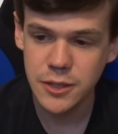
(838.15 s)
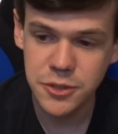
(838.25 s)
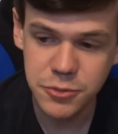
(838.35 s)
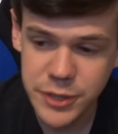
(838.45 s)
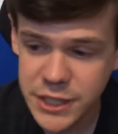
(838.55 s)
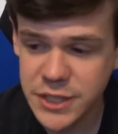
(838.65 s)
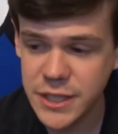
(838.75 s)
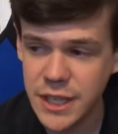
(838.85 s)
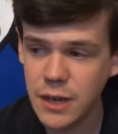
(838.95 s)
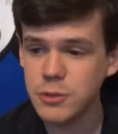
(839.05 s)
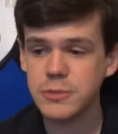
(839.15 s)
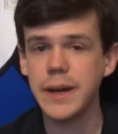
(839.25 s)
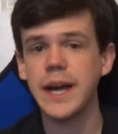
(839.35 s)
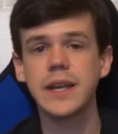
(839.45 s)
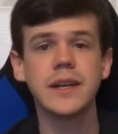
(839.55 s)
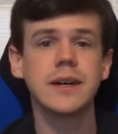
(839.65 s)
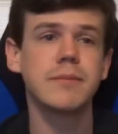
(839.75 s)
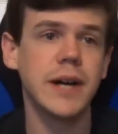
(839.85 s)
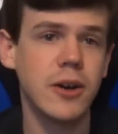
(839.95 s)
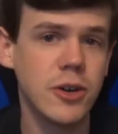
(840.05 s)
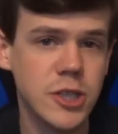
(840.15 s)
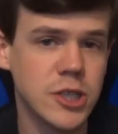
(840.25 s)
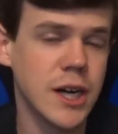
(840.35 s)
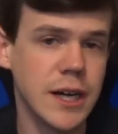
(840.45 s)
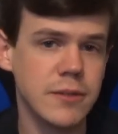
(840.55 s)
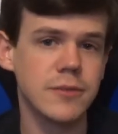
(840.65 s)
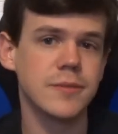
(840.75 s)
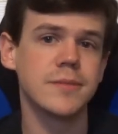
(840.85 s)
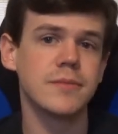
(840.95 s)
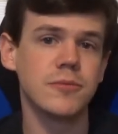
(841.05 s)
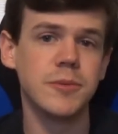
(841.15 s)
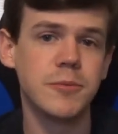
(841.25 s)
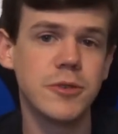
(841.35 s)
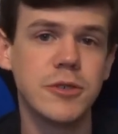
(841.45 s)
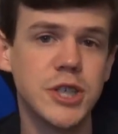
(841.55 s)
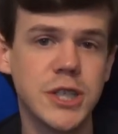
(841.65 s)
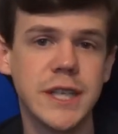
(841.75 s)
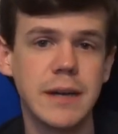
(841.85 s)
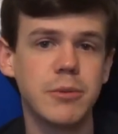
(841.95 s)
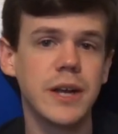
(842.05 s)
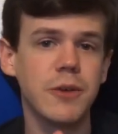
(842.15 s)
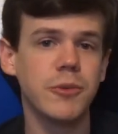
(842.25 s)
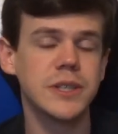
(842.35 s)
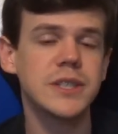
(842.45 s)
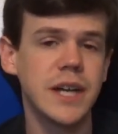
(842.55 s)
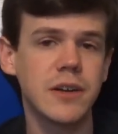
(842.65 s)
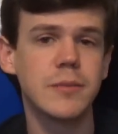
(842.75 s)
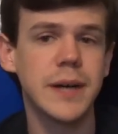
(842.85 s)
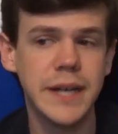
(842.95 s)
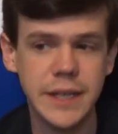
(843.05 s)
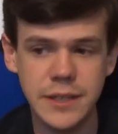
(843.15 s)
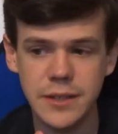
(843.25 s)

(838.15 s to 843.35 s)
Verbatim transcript: The reason that I was backing up my hard drive, remember originally I put a 1 terabyte